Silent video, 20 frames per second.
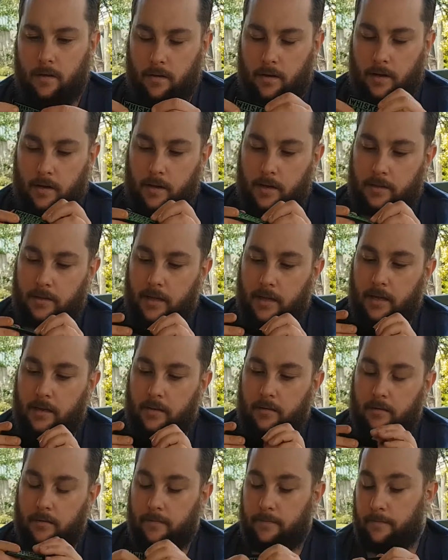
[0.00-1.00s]
I like that.
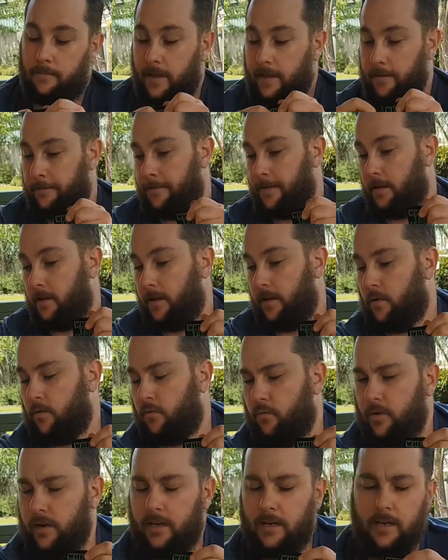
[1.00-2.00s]
That felt like a
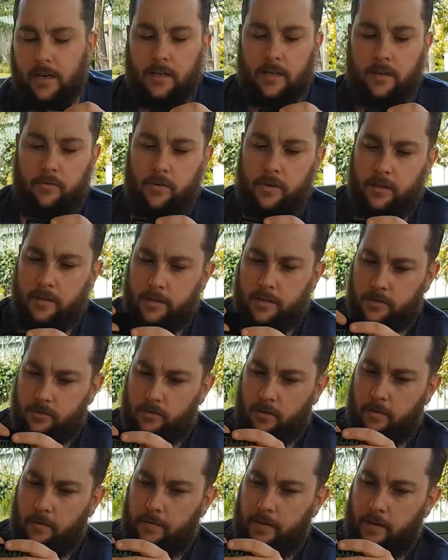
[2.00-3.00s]
really, really
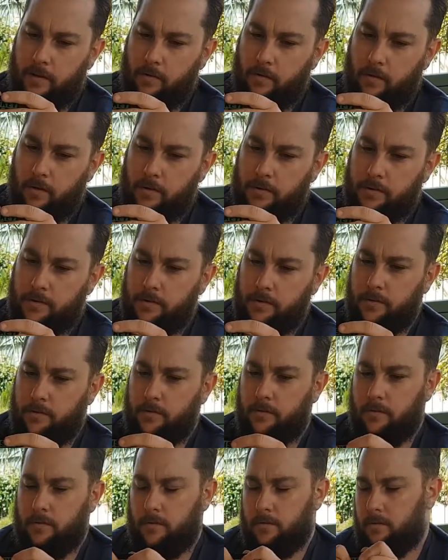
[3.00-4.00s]
strong Velcro too.
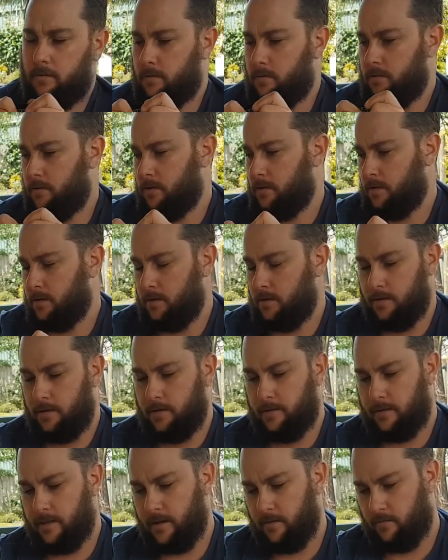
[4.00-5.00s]

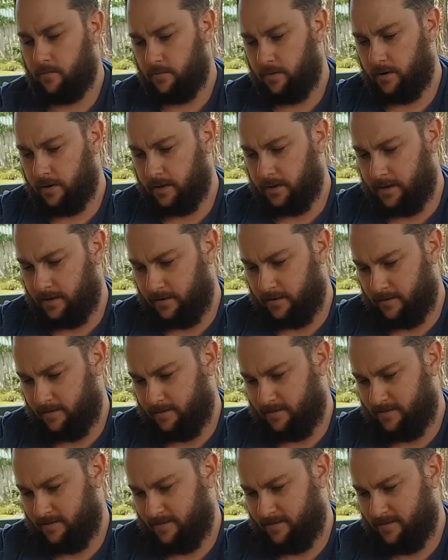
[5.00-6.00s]
That really
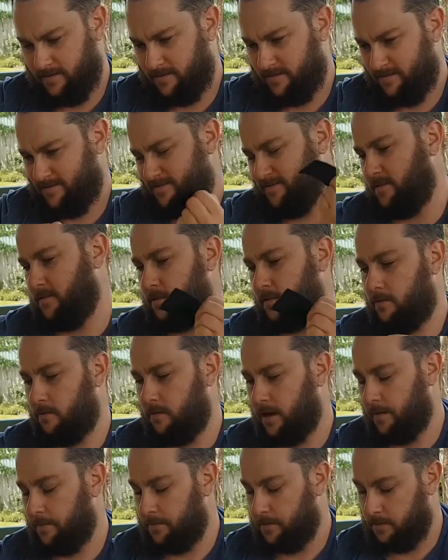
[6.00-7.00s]

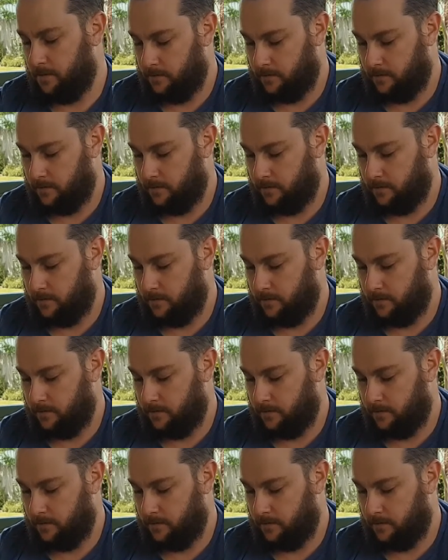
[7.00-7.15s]
grabbed.